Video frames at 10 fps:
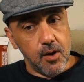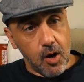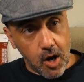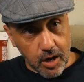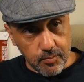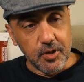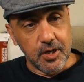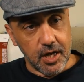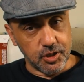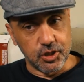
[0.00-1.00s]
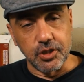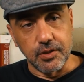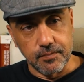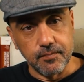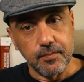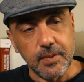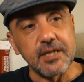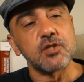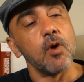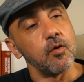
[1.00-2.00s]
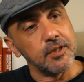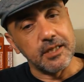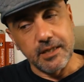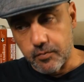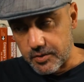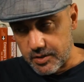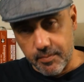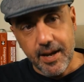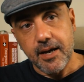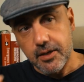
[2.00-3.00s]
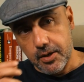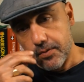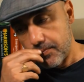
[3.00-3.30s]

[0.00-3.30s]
Harm reduction is what we did with tobacco.